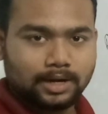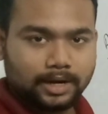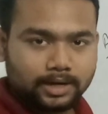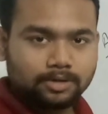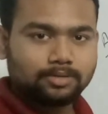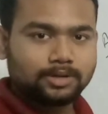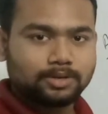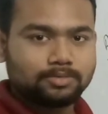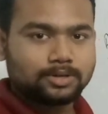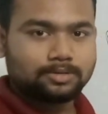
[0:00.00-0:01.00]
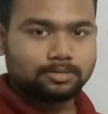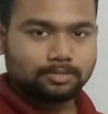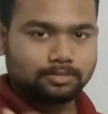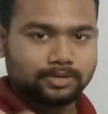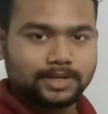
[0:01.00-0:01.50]
Later on, you need
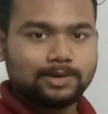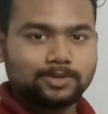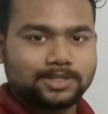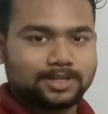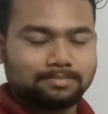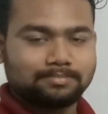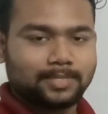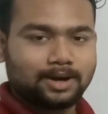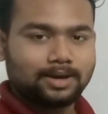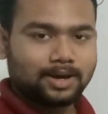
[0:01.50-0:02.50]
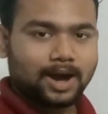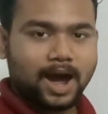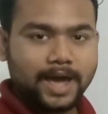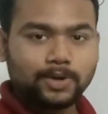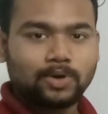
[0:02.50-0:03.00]
to deal with some
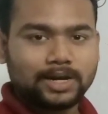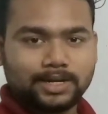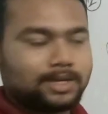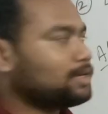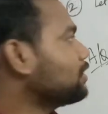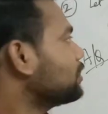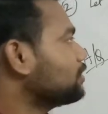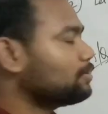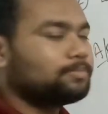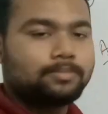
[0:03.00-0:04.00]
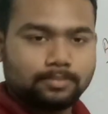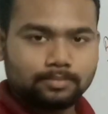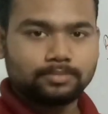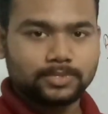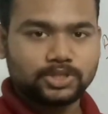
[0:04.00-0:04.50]
high quality
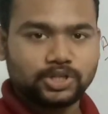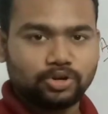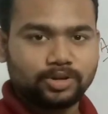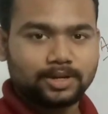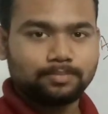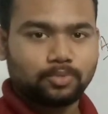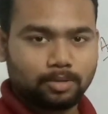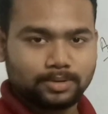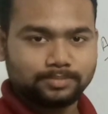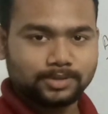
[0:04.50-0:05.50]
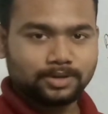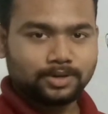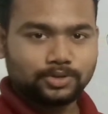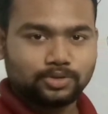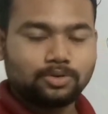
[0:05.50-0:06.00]
theoretical problems.
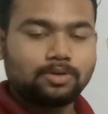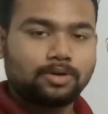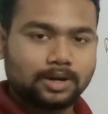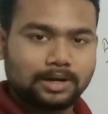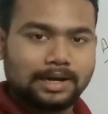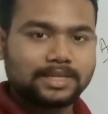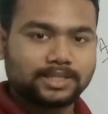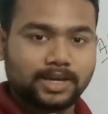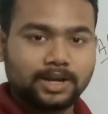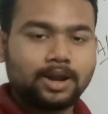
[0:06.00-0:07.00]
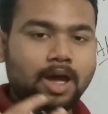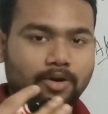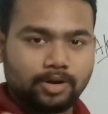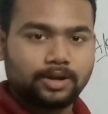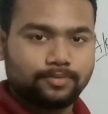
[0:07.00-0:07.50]
So let's get
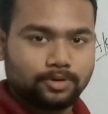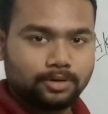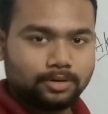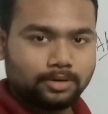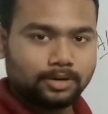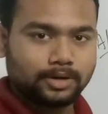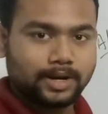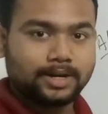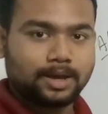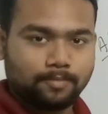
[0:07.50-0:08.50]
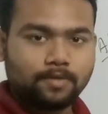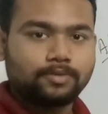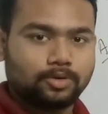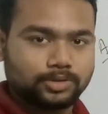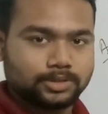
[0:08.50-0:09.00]
ready for that type
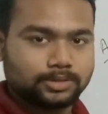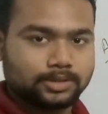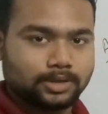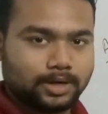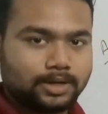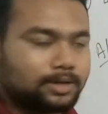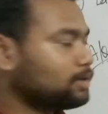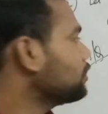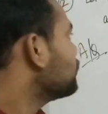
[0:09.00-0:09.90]
of questions. Got it?